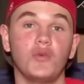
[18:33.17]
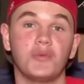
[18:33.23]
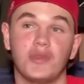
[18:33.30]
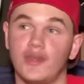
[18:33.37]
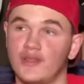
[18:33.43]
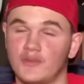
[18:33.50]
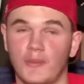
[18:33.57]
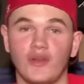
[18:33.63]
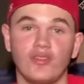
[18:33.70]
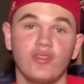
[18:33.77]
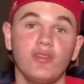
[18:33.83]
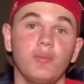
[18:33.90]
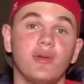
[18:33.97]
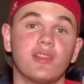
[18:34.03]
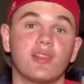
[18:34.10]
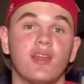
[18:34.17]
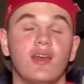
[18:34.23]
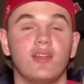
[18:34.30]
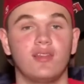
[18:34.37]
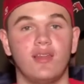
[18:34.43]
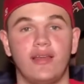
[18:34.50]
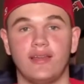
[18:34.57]
especially with,
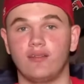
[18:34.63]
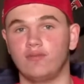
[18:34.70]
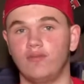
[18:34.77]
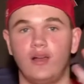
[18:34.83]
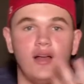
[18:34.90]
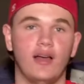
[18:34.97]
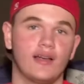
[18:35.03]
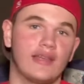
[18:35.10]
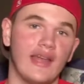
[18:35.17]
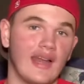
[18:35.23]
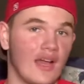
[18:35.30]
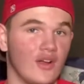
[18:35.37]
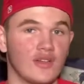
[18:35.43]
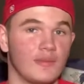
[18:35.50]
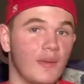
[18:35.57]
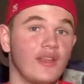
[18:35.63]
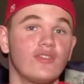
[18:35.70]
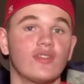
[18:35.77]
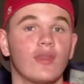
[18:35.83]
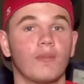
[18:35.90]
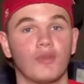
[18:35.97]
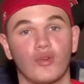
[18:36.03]
again, I already
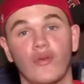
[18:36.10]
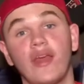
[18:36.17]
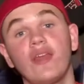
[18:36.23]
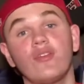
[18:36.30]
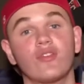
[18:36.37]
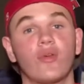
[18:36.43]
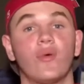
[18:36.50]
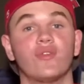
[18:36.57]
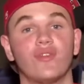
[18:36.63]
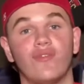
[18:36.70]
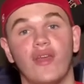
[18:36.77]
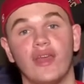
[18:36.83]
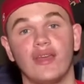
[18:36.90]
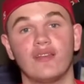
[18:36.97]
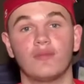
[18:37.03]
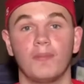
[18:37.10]
mentioned them, the Raiders going to Vegas.